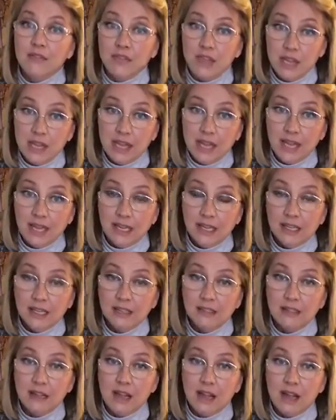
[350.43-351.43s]
thing
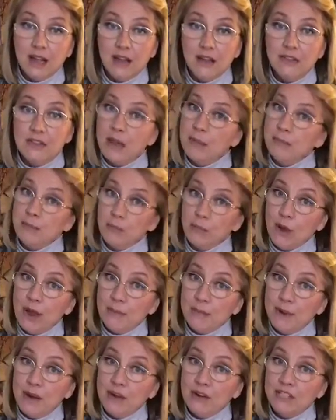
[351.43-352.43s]
that
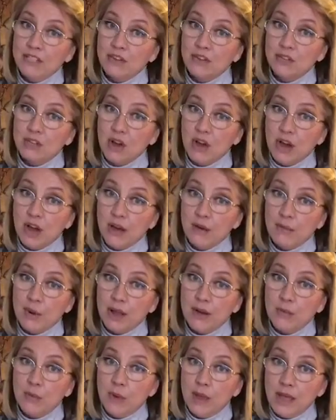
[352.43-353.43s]
rad parents are taught
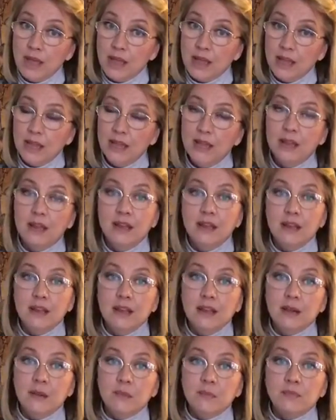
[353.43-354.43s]
right away
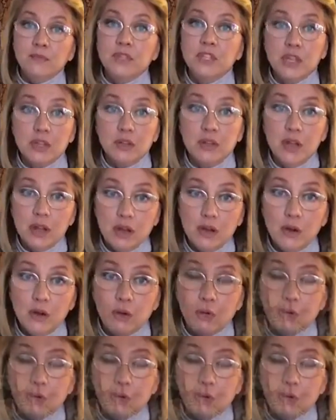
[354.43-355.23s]
to know.